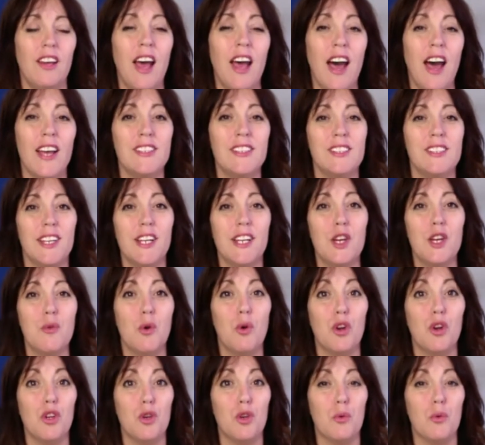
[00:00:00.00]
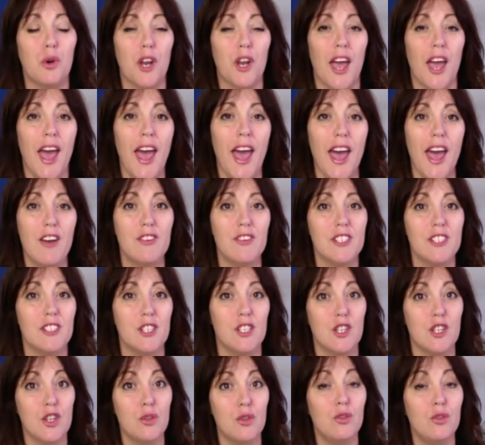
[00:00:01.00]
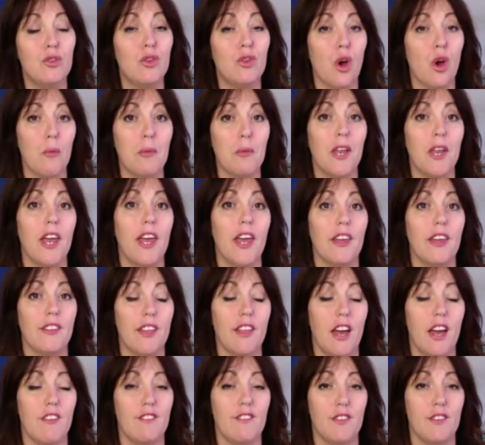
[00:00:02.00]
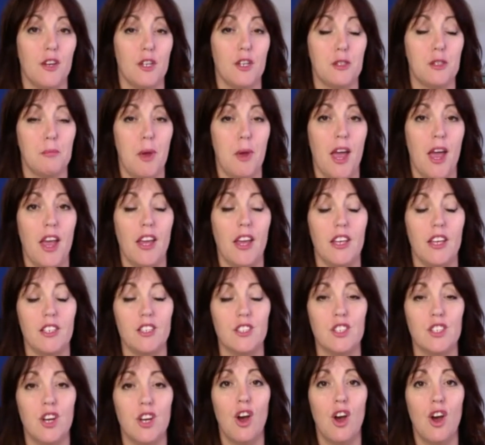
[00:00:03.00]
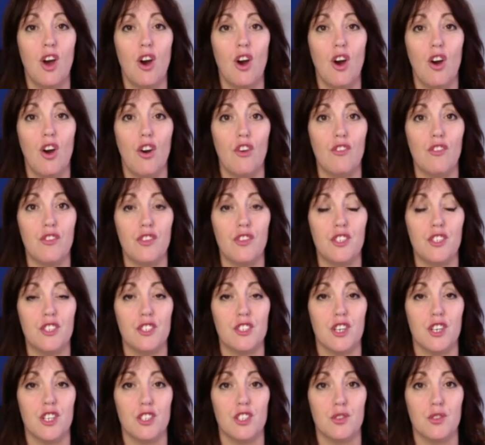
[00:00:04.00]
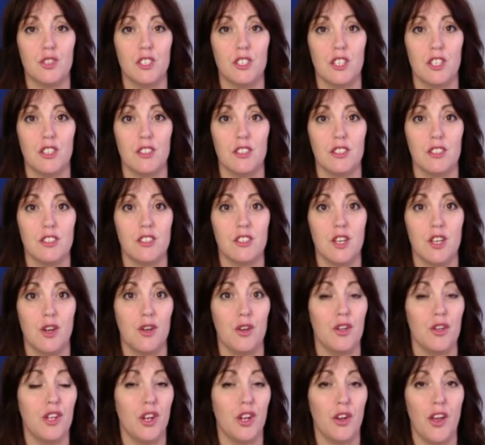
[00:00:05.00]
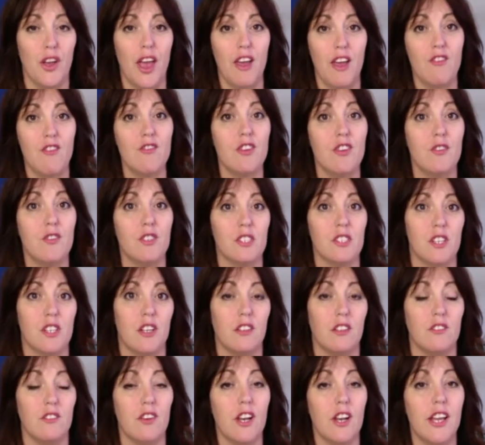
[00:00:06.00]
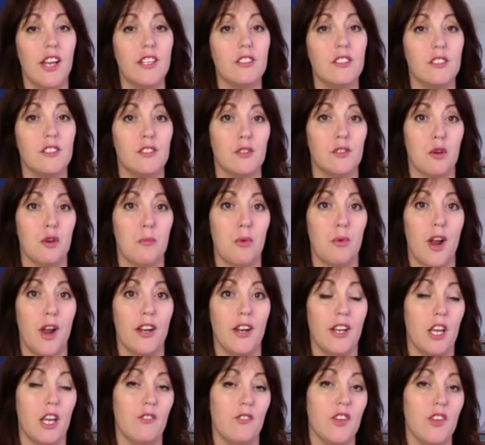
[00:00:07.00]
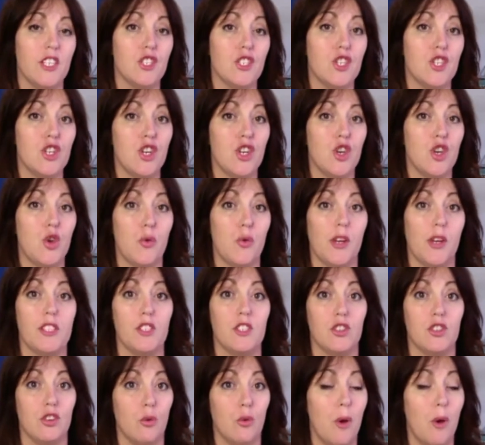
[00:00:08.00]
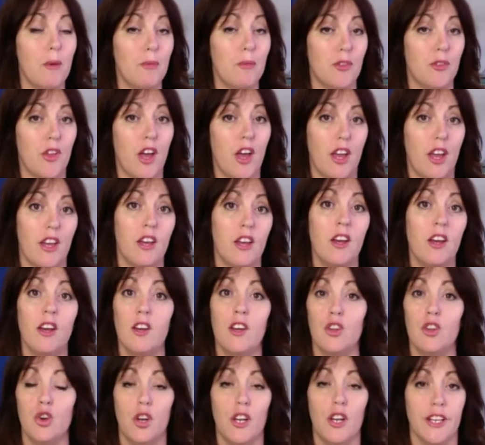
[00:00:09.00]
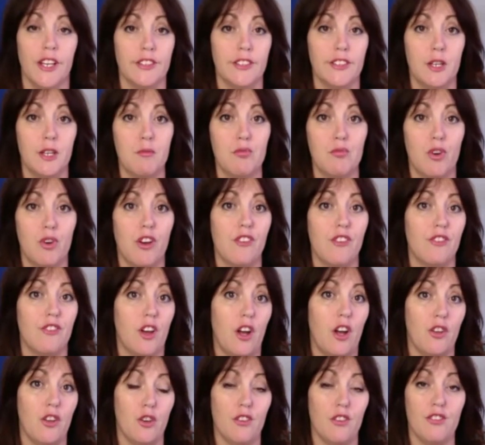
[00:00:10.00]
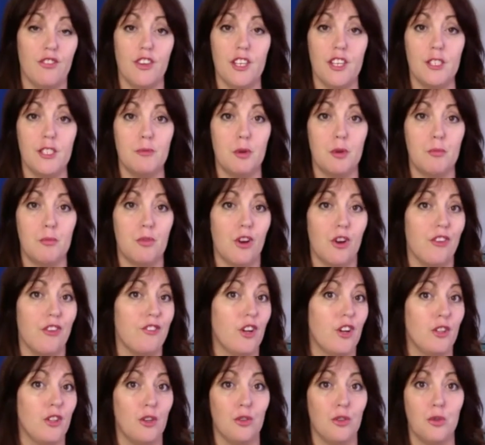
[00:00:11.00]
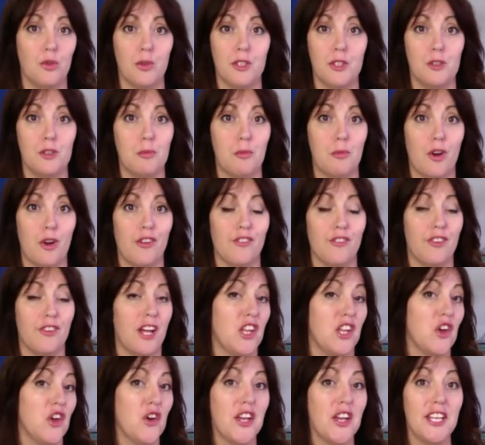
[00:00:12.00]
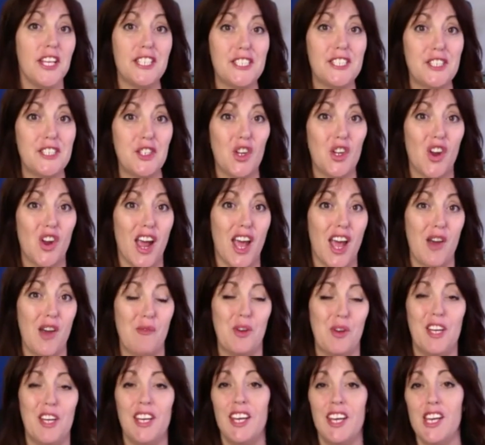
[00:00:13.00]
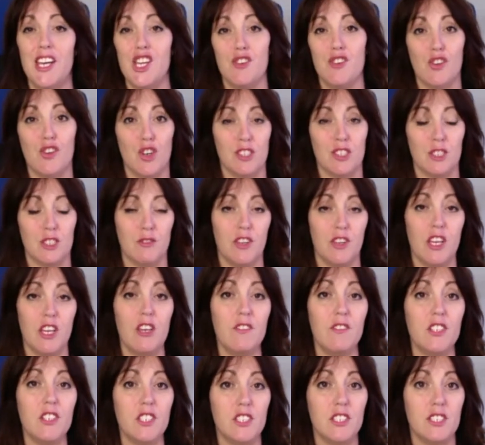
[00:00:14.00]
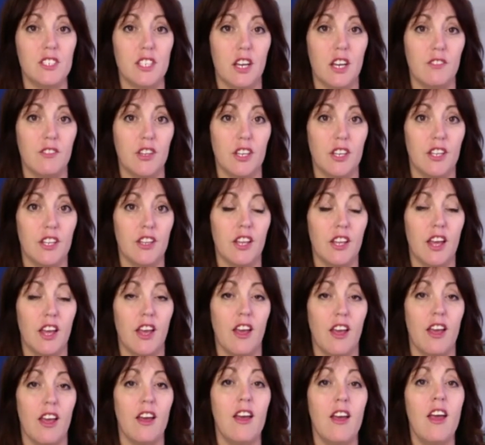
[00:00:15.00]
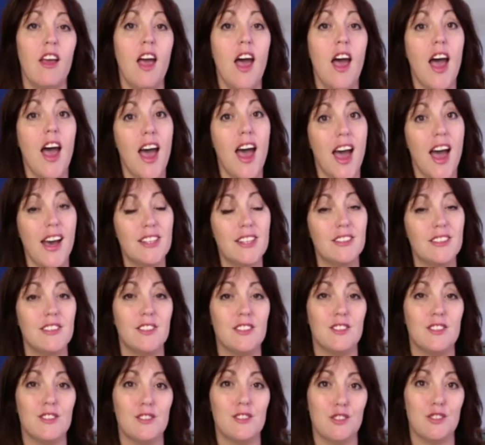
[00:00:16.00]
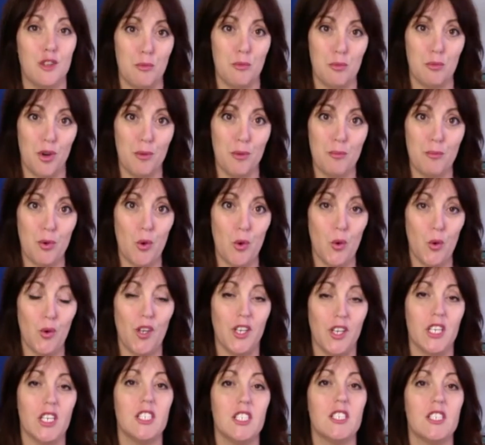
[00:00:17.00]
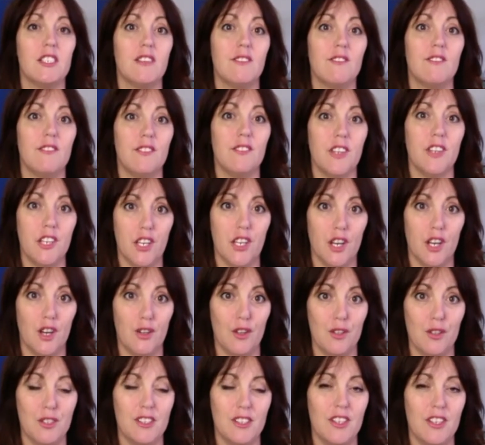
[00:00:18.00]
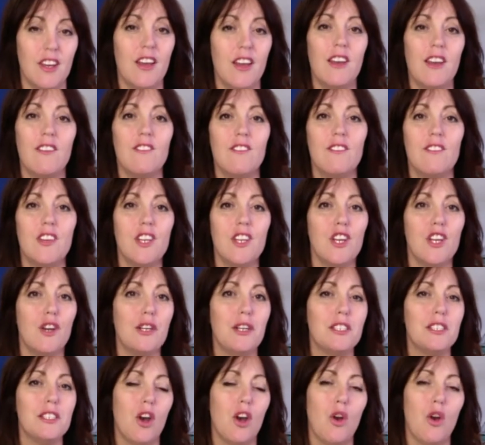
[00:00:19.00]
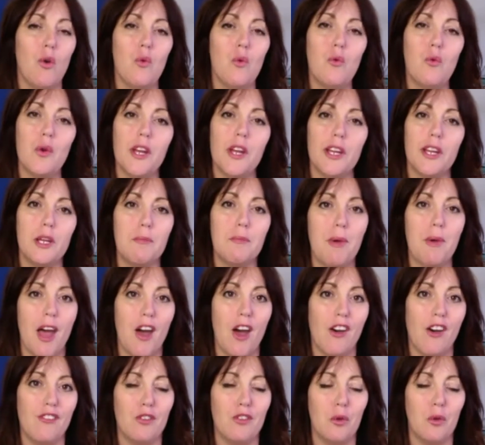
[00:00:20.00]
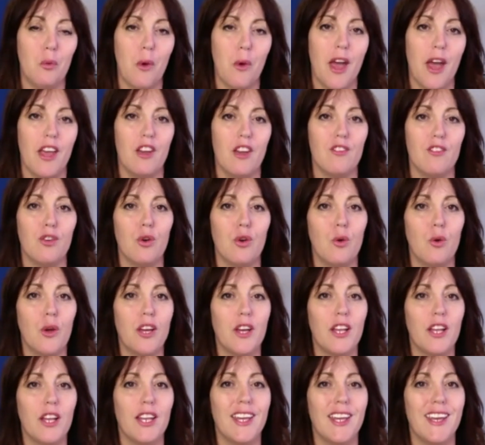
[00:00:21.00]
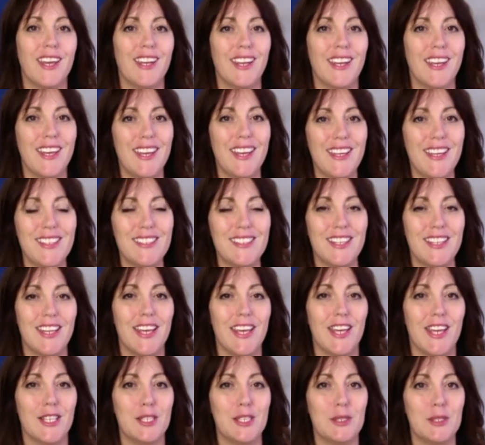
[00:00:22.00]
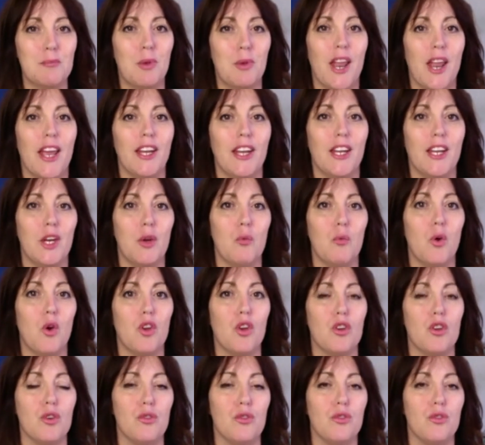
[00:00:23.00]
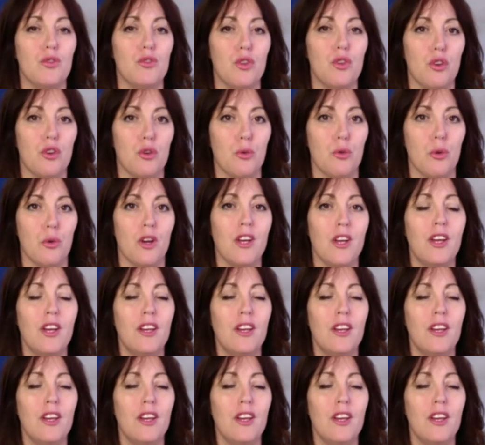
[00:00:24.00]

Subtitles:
Ideally, what you want to have is that you dominate that first page of the search results. So, every result related to your brand name is you. It's your website, your LinkedIn profile, your Facebook profile, your Twitter profile, your Instagram. You've got some images coming in there, and super important, some videos. Videos are a really powerful way of quickly and easily explaining what you do.